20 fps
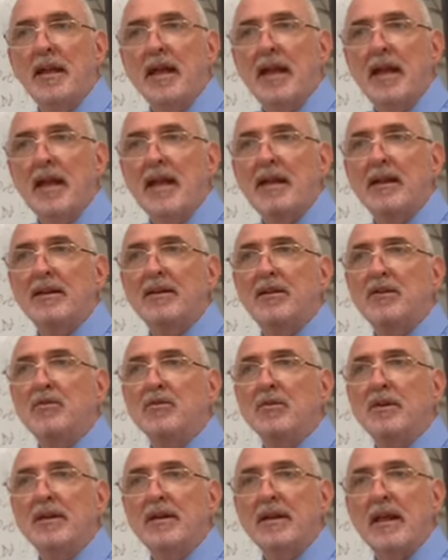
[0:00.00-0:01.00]
and
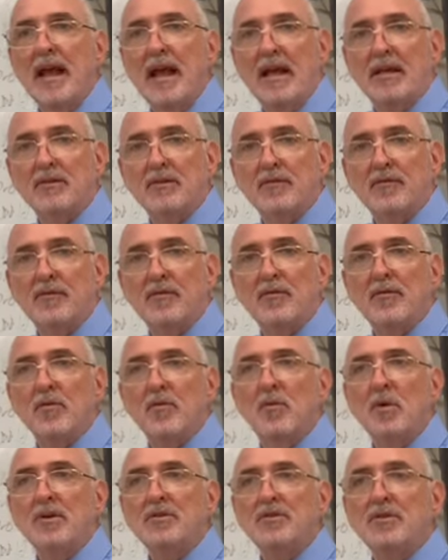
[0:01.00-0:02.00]
you can ask further
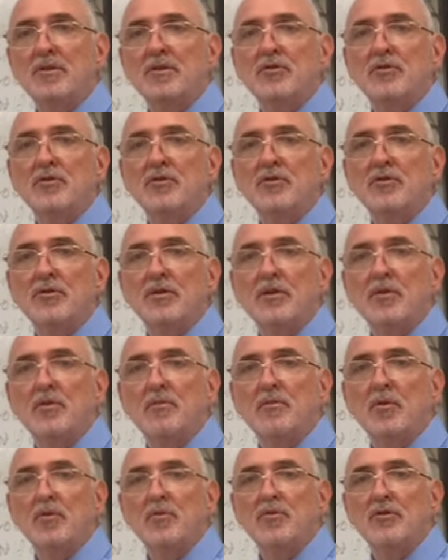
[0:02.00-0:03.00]
questions using
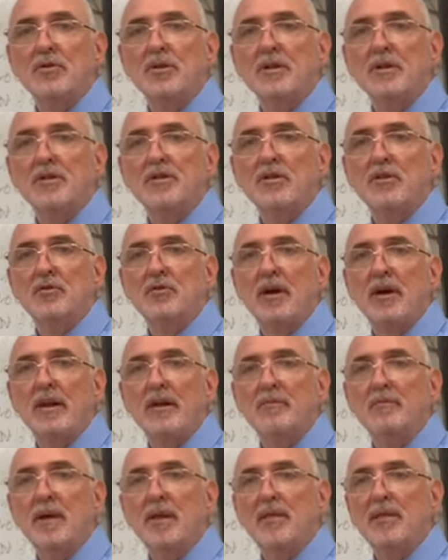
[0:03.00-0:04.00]
almost the
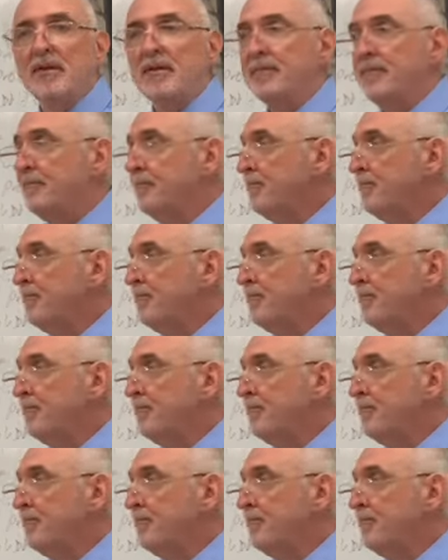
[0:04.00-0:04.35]
Socratic method.